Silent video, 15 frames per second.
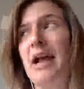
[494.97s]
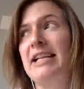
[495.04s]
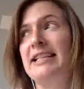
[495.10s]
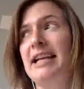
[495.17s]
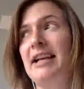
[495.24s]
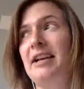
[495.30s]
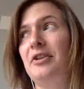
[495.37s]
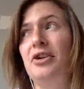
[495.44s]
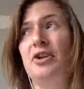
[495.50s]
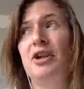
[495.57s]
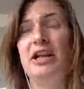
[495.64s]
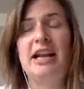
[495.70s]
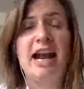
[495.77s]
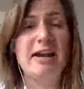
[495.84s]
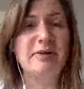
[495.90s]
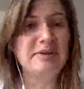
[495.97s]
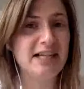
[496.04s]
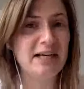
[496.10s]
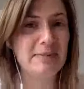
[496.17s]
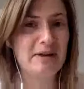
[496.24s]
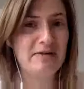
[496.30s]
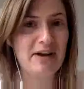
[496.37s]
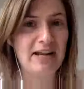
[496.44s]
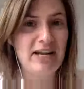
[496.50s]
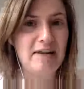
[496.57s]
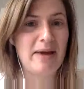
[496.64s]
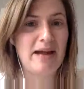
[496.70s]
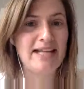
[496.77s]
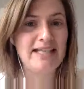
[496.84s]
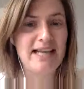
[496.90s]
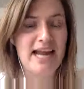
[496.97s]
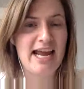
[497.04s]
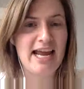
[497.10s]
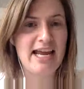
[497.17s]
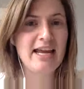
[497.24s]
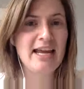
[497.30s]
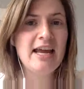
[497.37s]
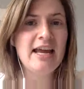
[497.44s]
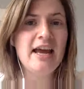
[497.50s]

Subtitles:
I said Unit 9 was going to be ready by today.